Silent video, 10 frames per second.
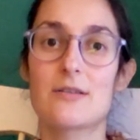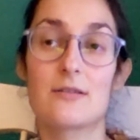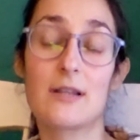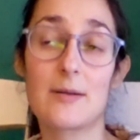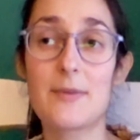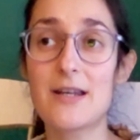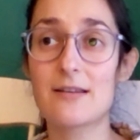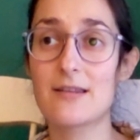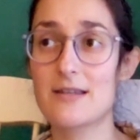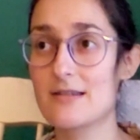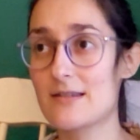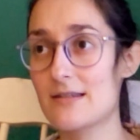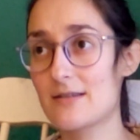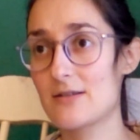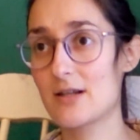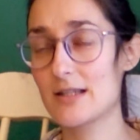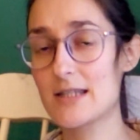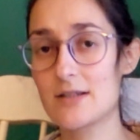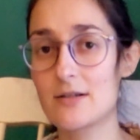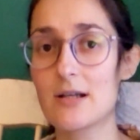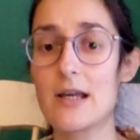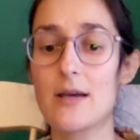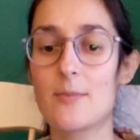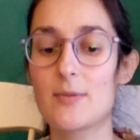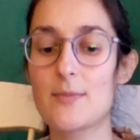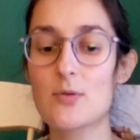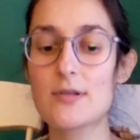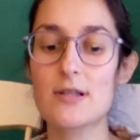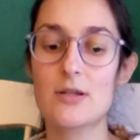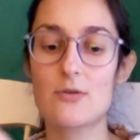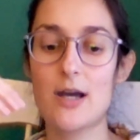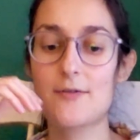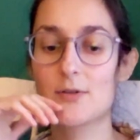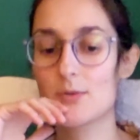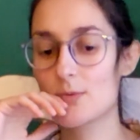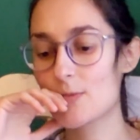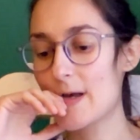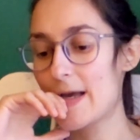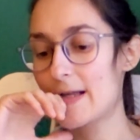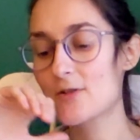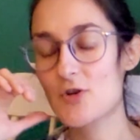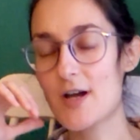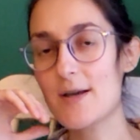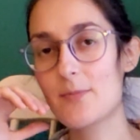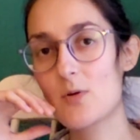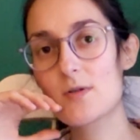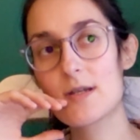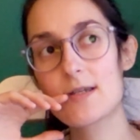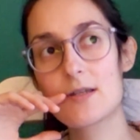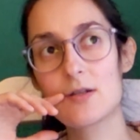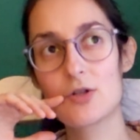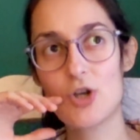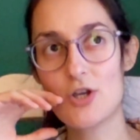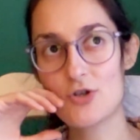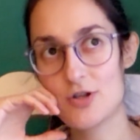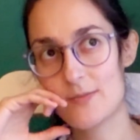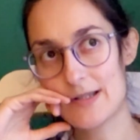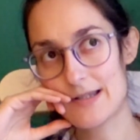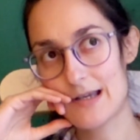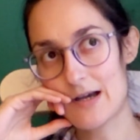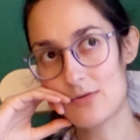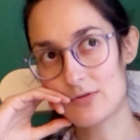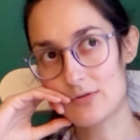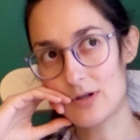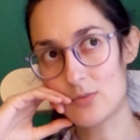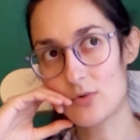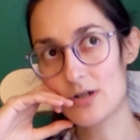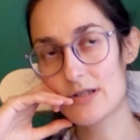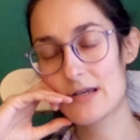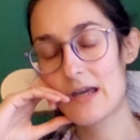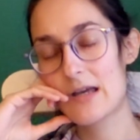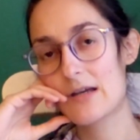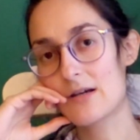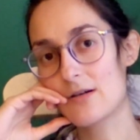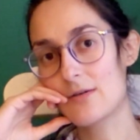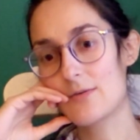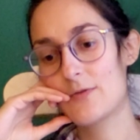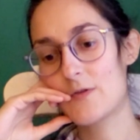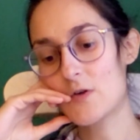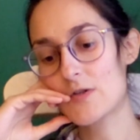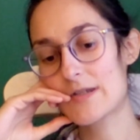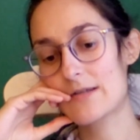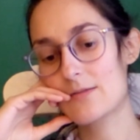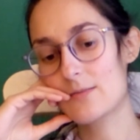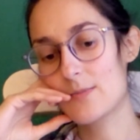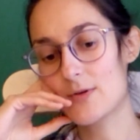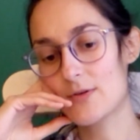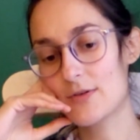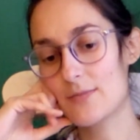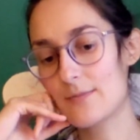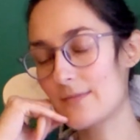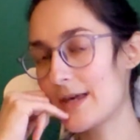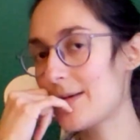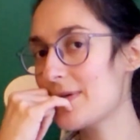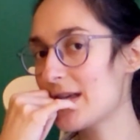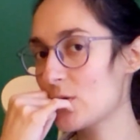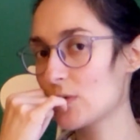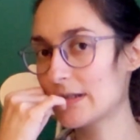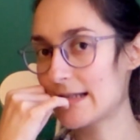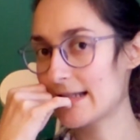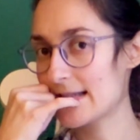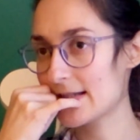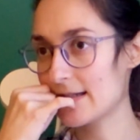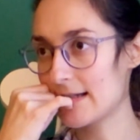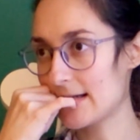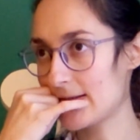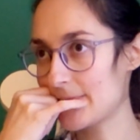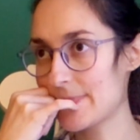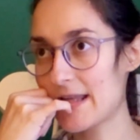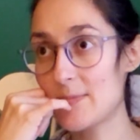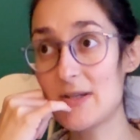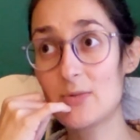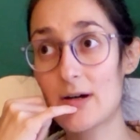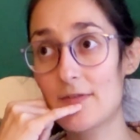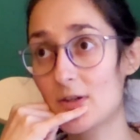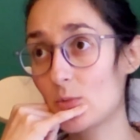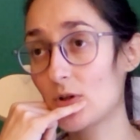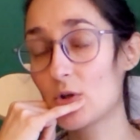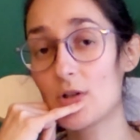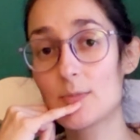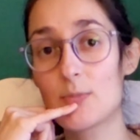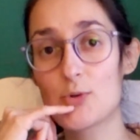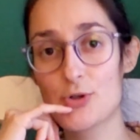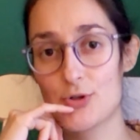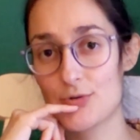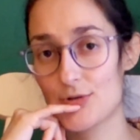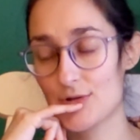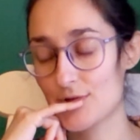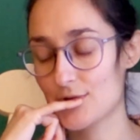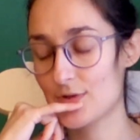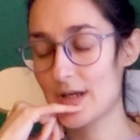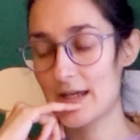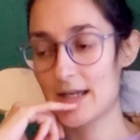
like many things to consider. But mostly you have to try poses, change them, and see how it works. First birth, maybe you will need a midwife that will not push you to